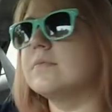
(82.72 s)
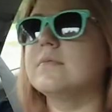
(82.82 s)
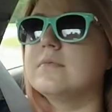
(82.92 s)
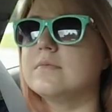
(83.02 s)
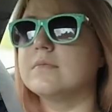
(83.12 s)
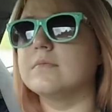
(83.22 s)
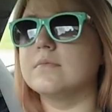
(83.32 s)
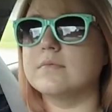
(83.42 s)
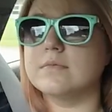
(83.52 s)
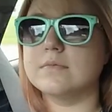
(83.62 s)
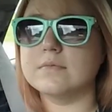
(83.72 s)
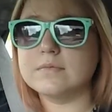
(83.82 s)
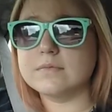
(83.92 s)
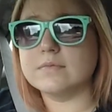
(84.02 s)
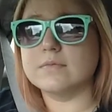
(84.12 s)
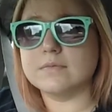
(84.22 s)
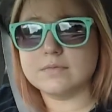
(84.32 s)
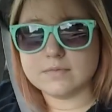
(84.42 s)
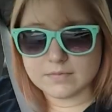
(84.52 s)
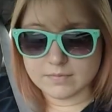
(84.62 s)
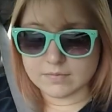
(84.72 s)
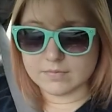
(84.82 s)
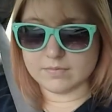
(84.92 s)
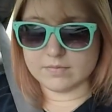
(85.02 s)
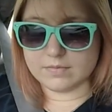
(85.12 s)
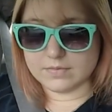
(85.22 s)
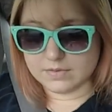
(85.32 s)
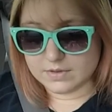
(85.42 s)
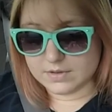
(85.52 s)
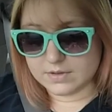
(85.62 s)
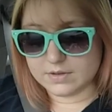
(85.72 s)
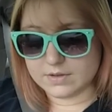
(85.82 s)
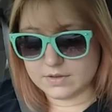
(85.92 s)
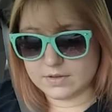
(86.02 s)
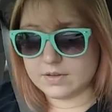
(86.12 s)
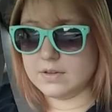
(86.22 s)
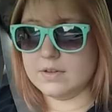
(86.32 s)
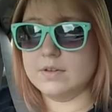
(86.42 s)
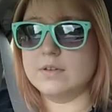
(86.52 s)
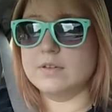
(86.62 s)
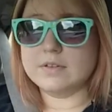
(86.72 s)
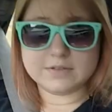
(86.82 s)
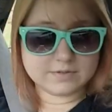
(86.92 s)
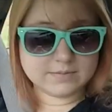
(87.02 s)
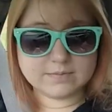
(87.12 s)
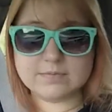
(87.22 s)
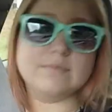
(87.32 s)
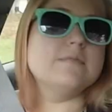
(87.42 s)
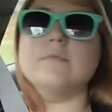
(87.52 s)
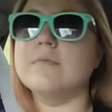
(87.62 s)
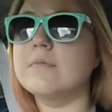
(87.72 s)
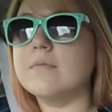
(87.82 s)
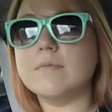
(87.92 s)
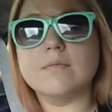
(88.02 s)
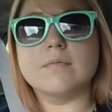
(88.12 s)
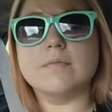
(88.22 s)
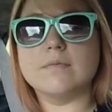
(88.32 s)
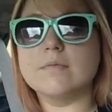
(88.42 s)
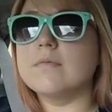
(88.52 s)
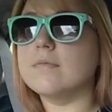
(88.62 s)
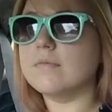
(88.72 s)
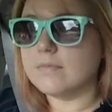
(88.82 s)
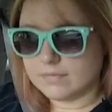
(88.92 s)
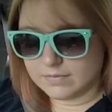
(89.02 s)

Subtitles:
(silent)